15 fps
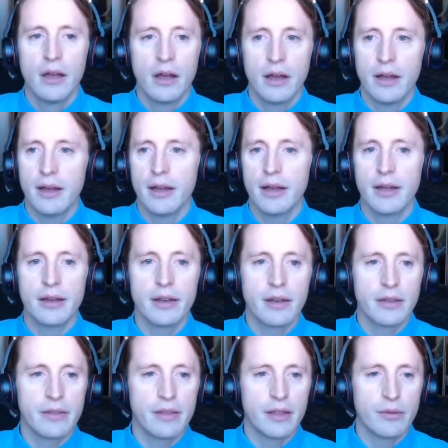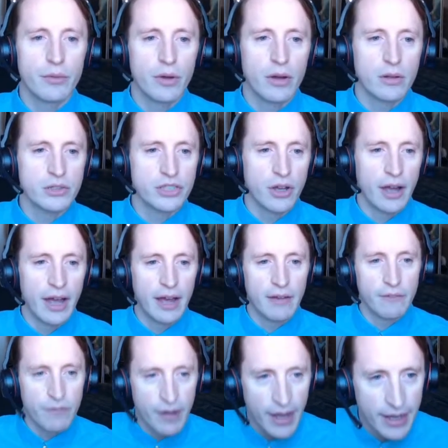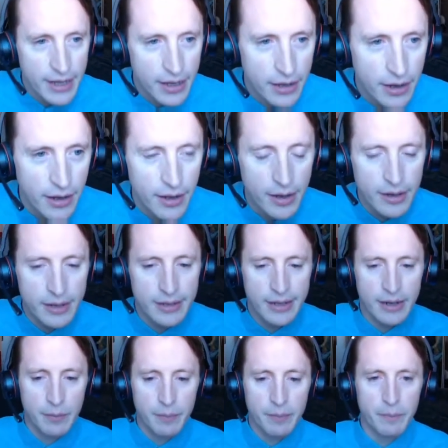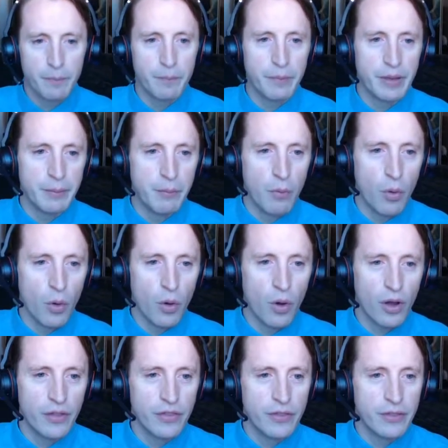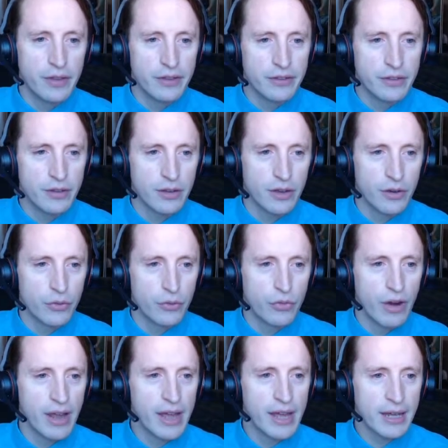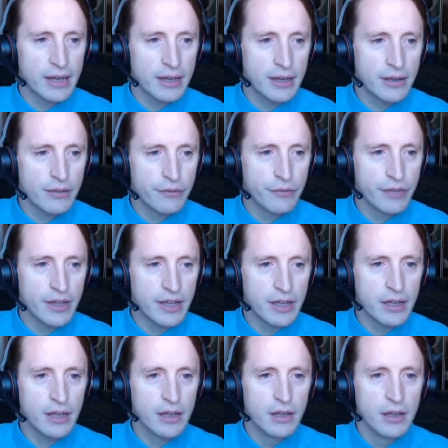And then we also have like a little bit more on this rat thing.